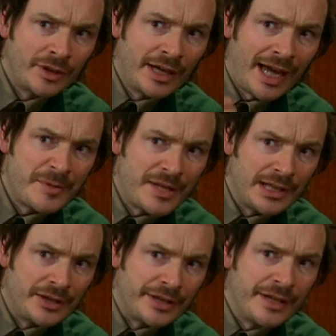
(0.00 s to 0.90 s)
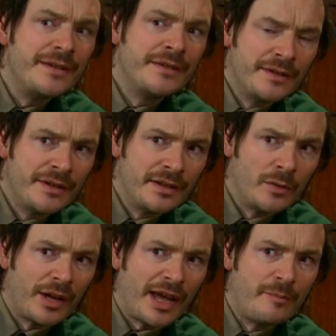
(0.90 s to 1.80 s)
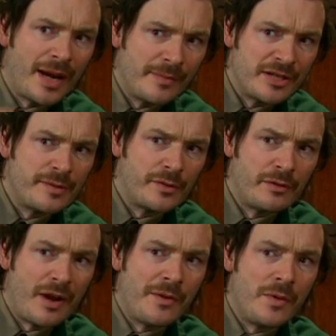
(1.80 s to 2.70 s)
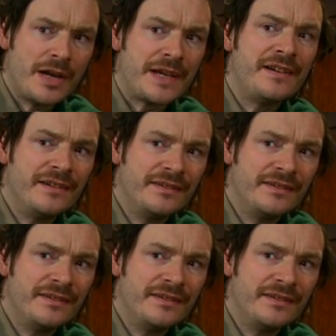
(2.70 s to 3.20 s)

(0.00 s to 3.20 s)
Try and capture that look, yeah? The one I gave Bainbridge just before he ran away.